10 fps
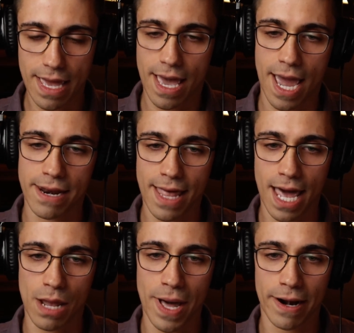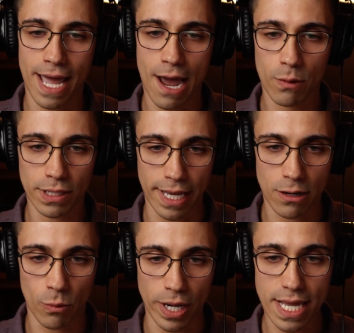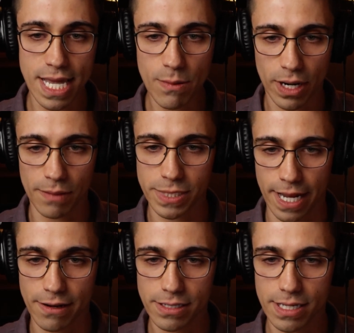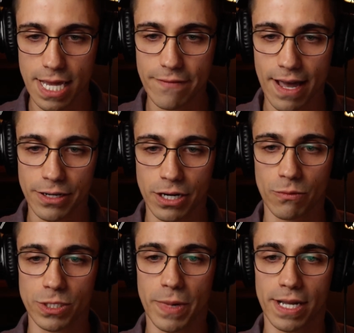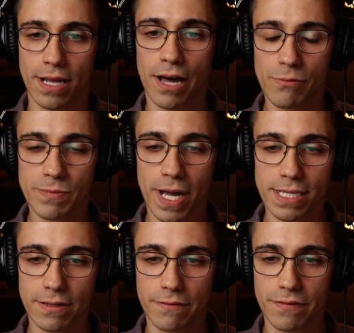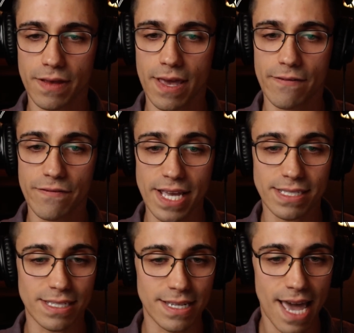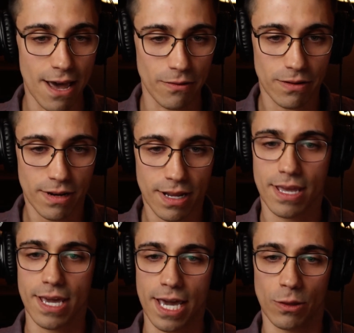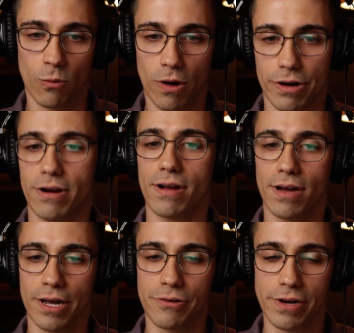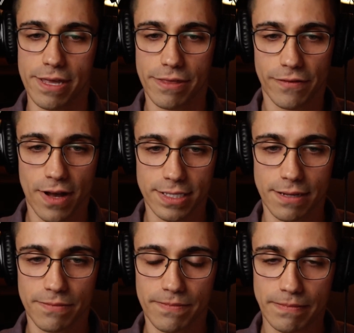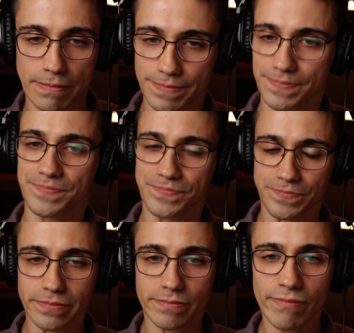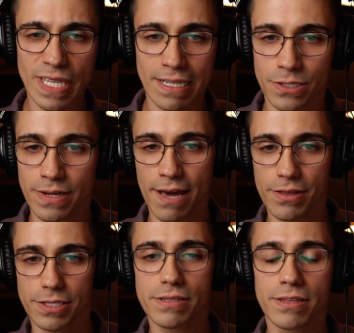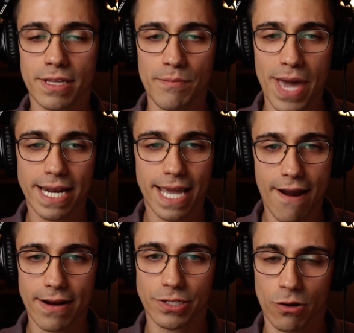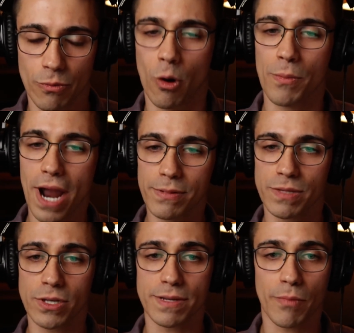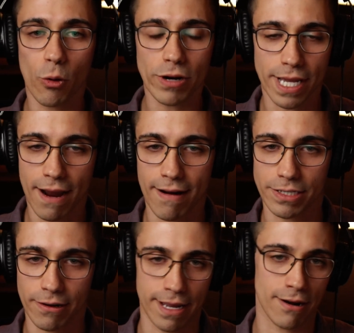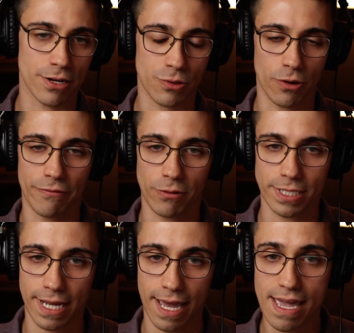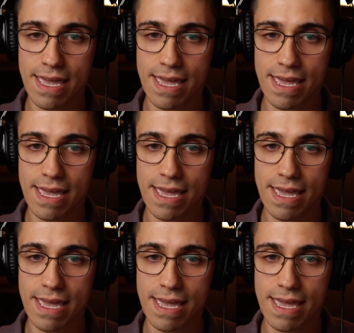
and that about an hour later, when he went upstairs, he found her unresponsive, face down in the water underneath the faucet. So now the main character, or perhaps the most important character in our story for today,